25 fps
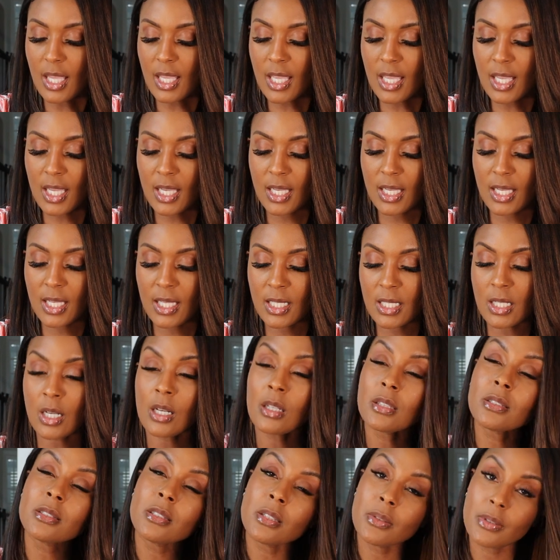And
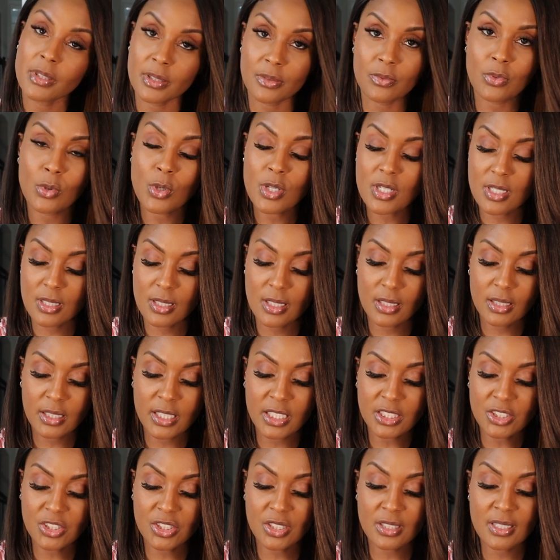also,
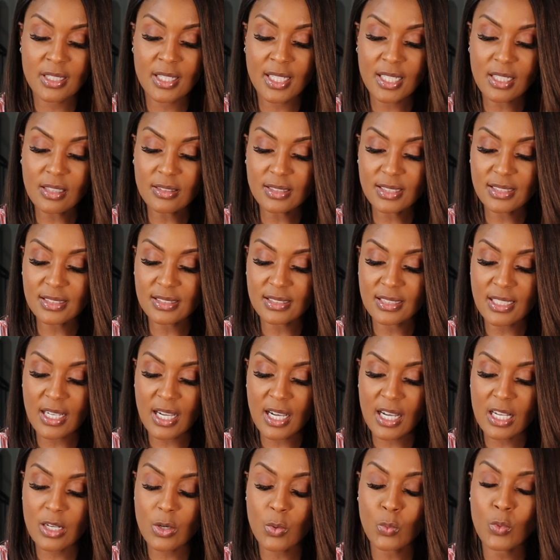unfortunately, Chanel does
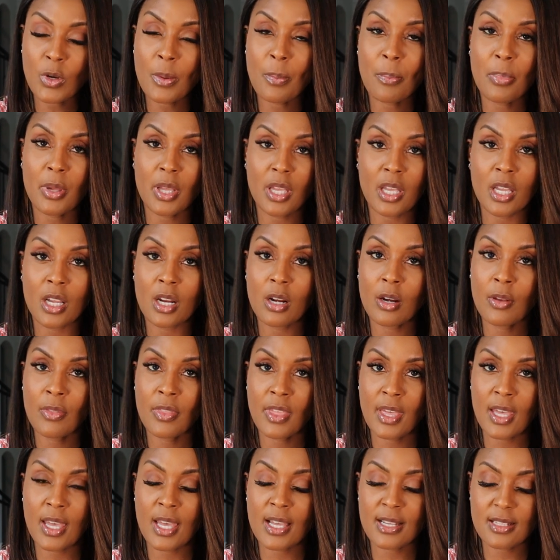not repair
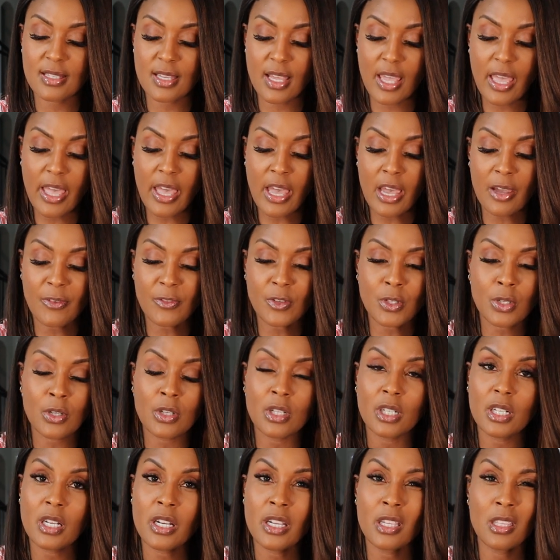that
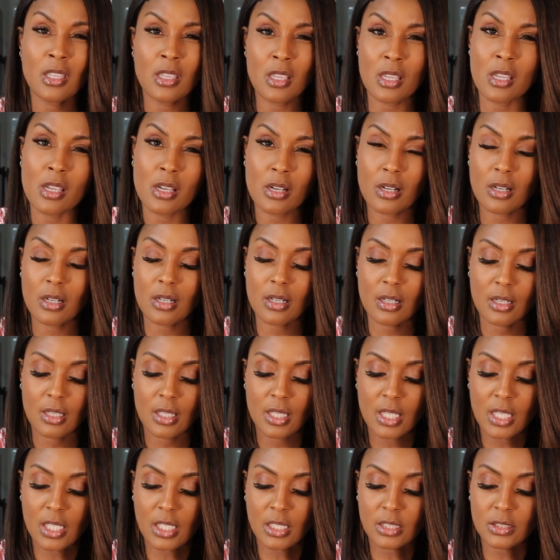after a year.
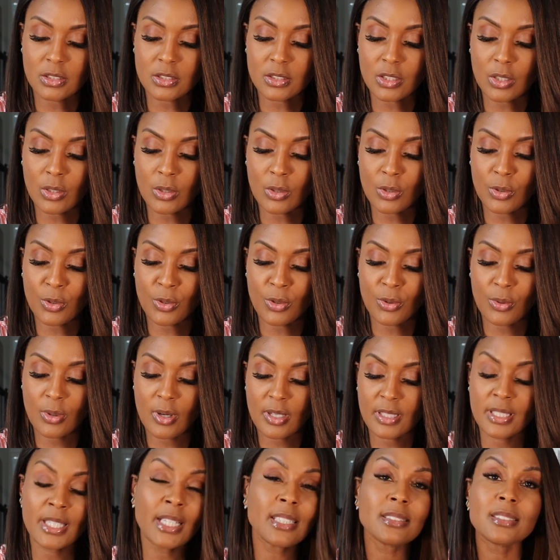
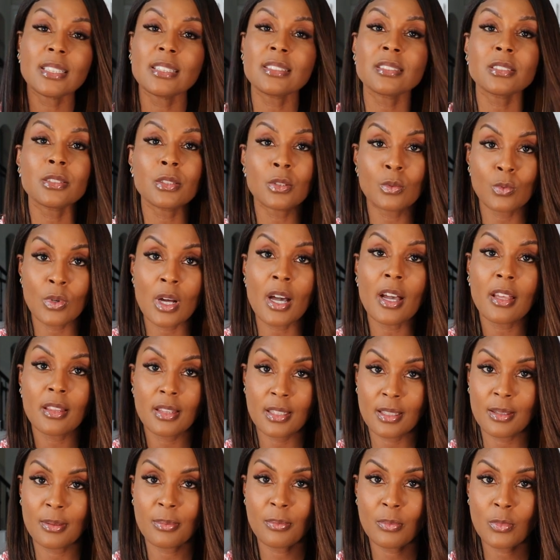So yes, I still rock
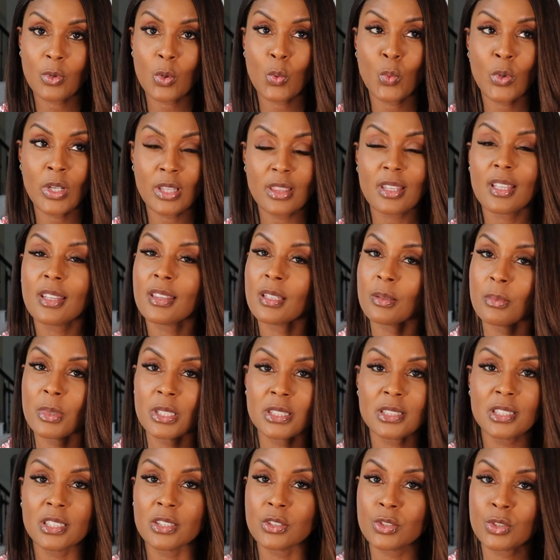them with the
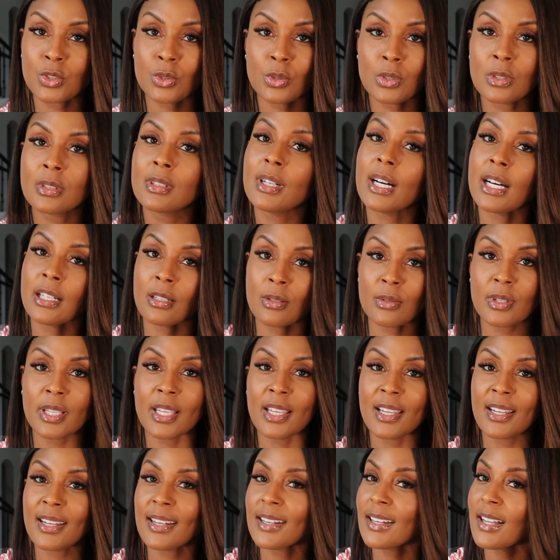missing jewel. I don't
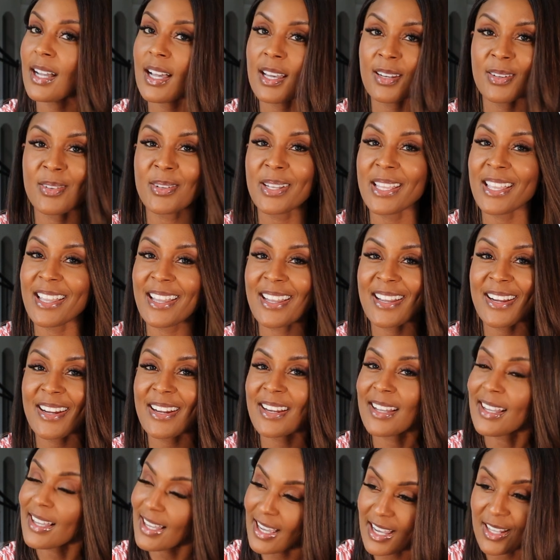care, I don't
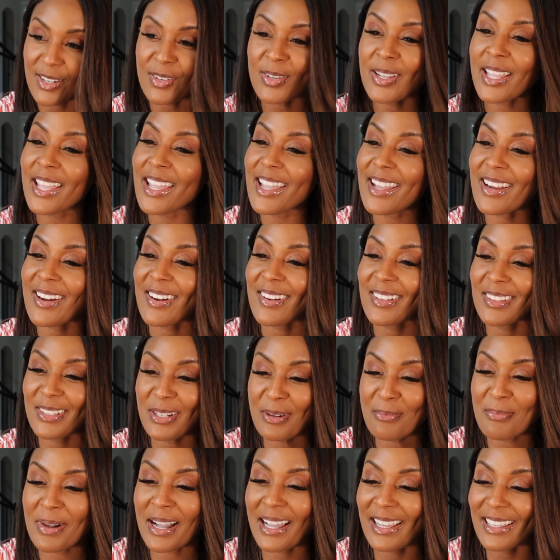care, I don't care.
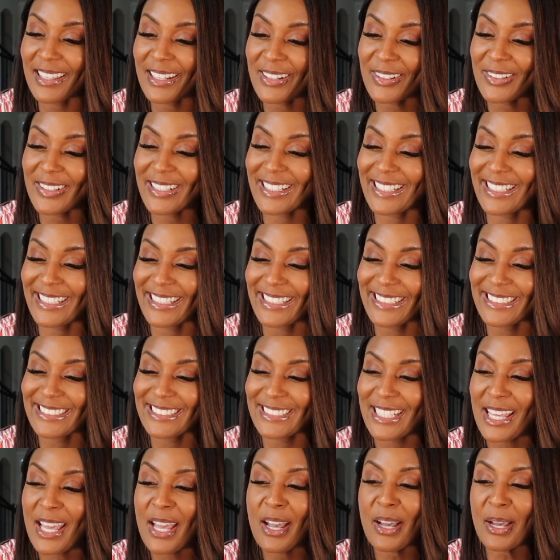They're my
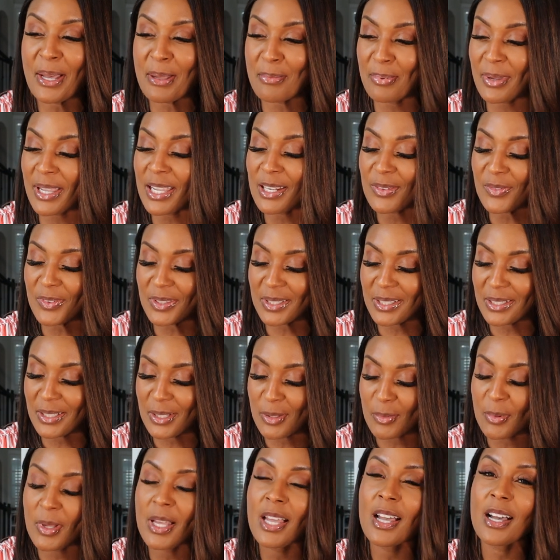earrings, I paid for
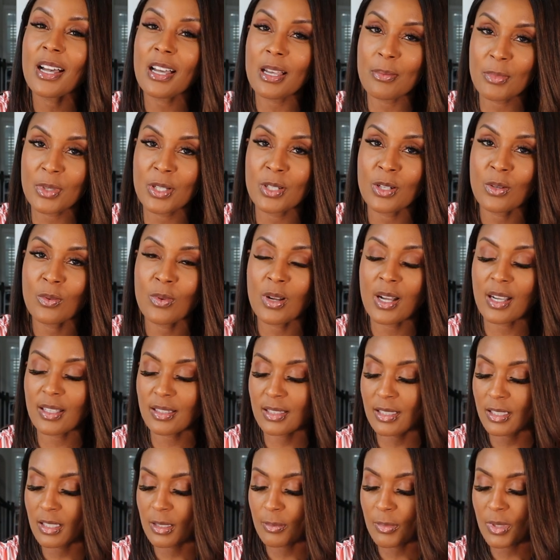them, I'm gonna
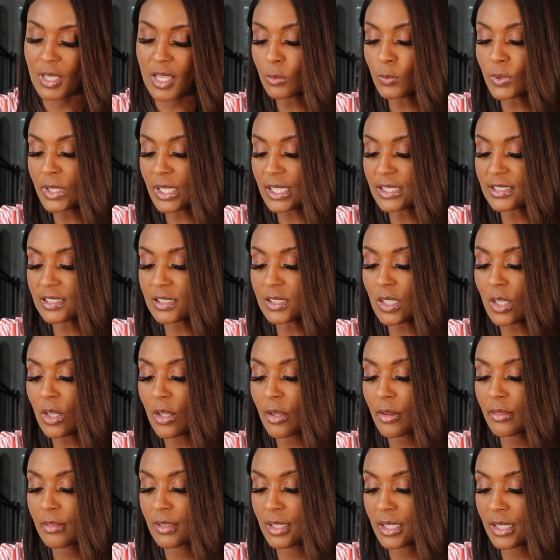rock them. When I
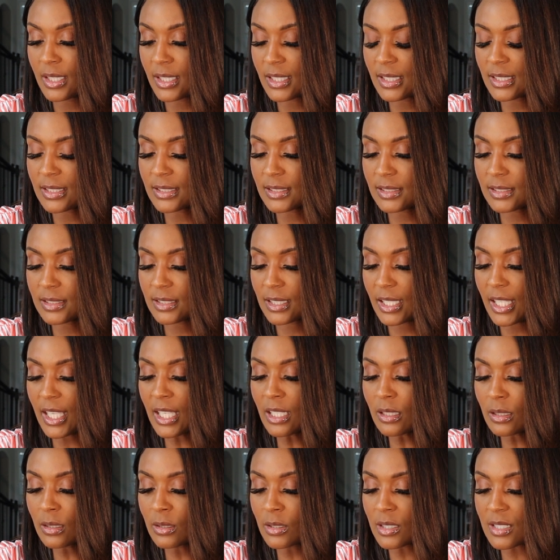saw these,
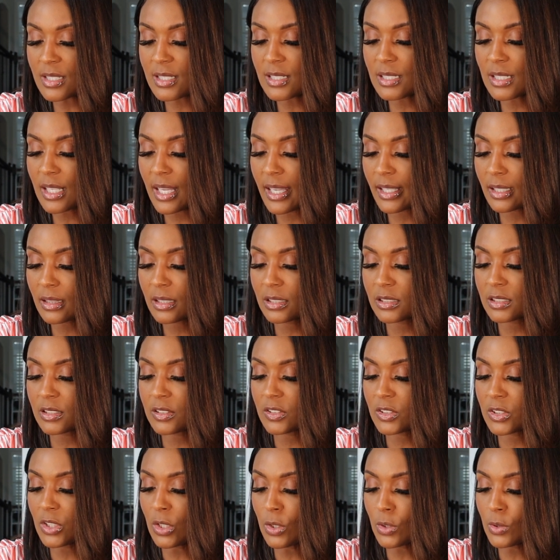it looks like the
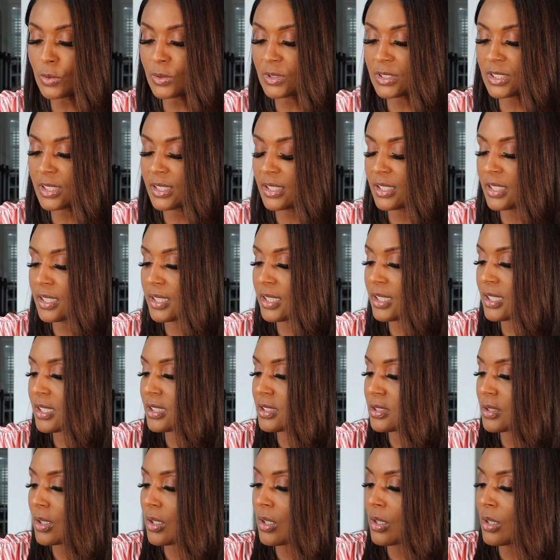stones in
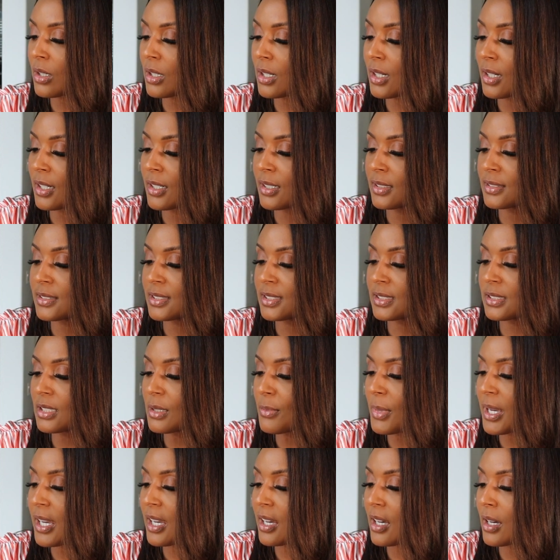these are
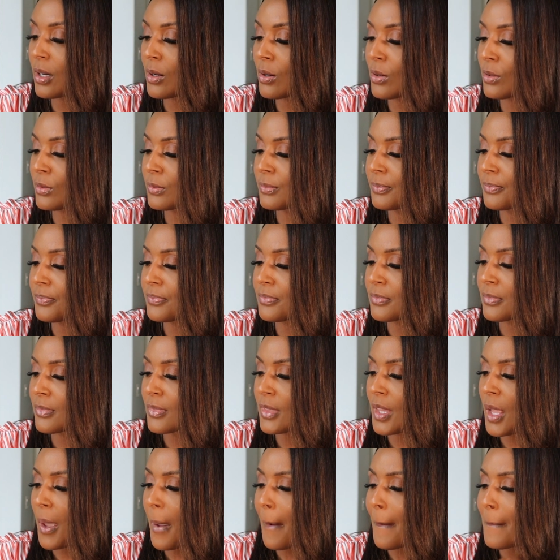somehow
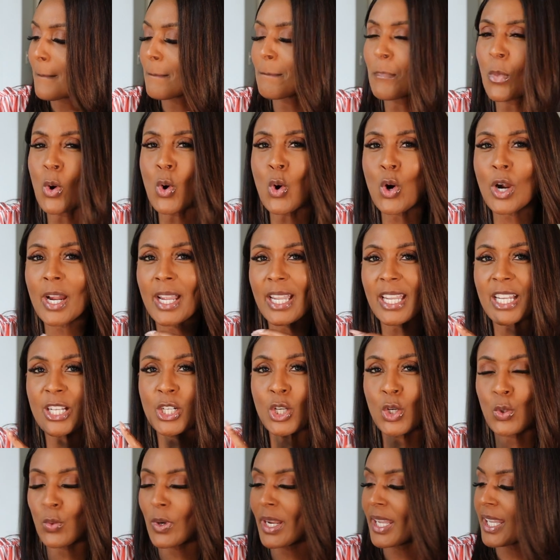more
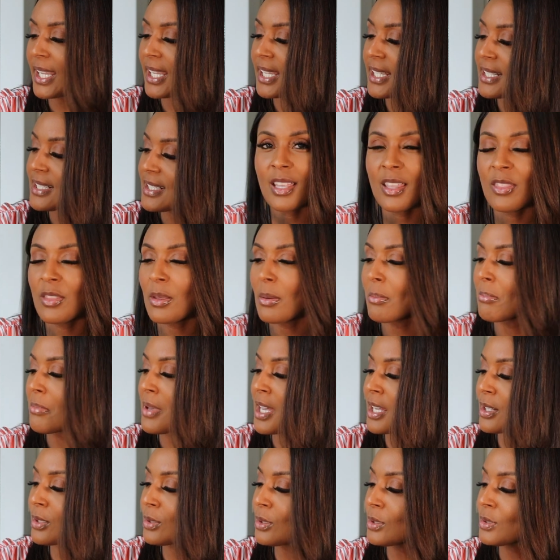ingrained in the
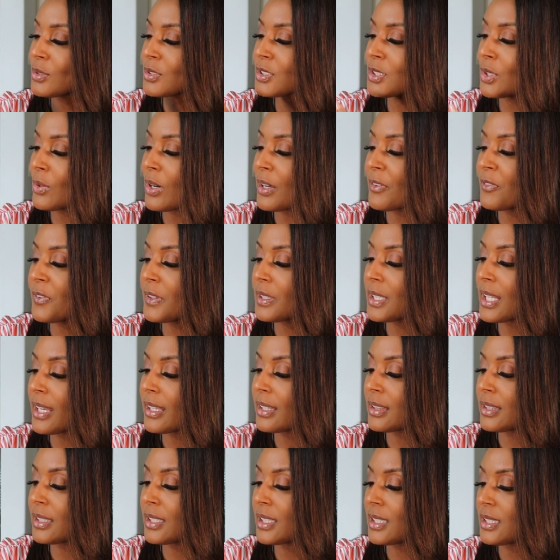metal. So I feel
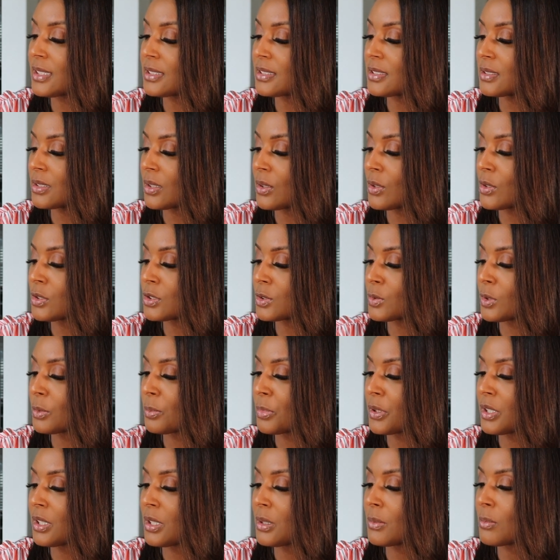like these stones would
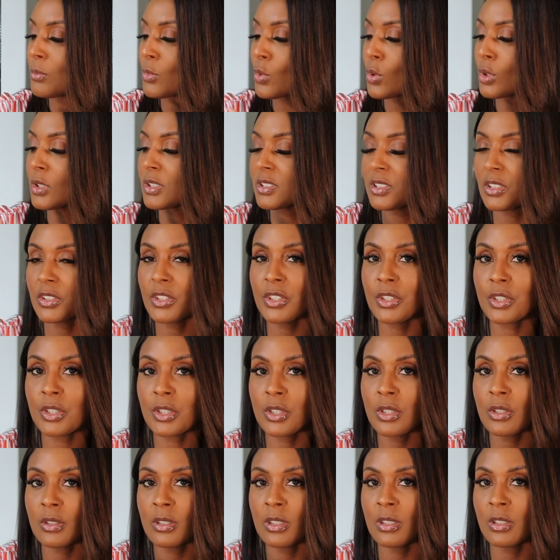be more
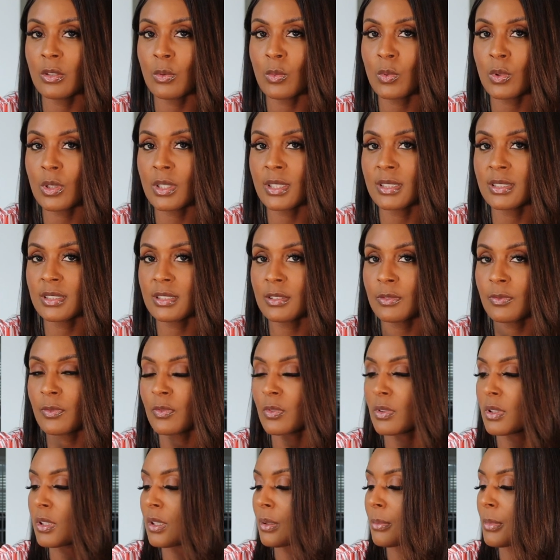secure than the ones
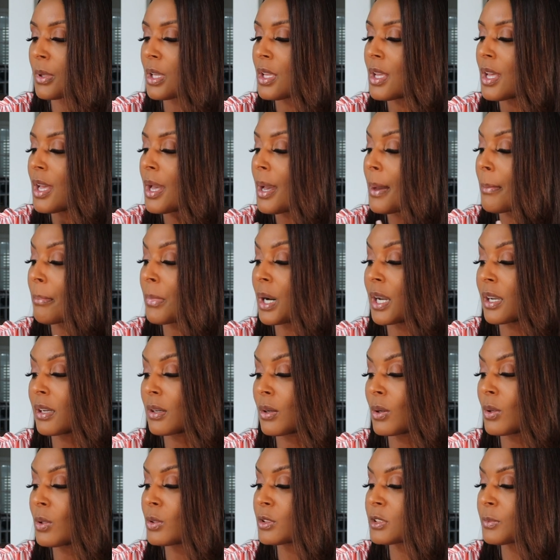from my
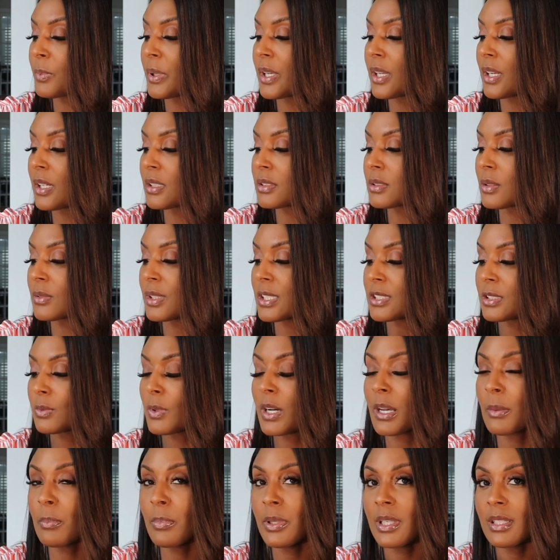gold pair. So that's
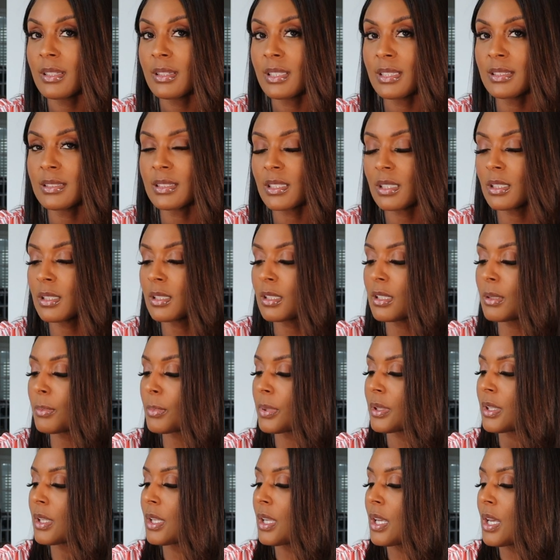why I picked these
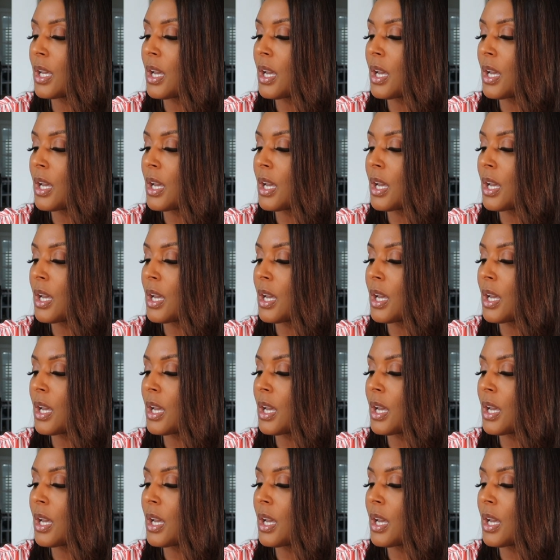up.